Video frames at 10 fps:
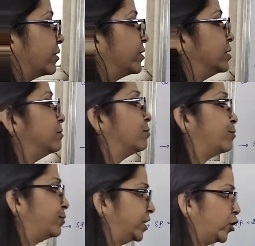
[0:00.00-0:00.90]
given,
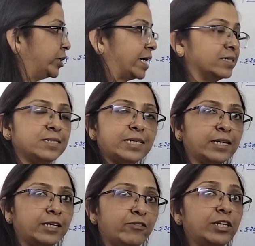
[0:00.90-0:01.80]
your taxes
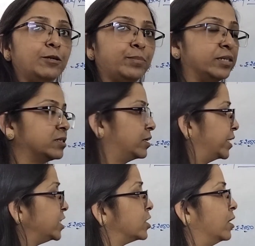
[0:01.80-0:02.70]
are given in
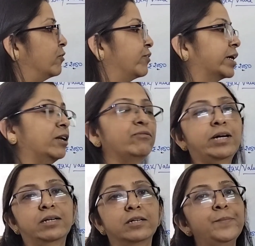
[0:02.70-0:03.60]
percentage, we can
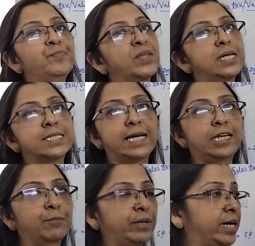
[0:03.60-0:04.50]
find the
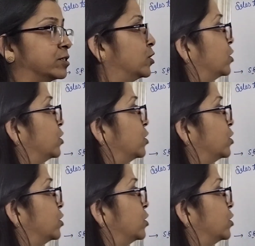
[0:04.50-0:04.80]
selling price.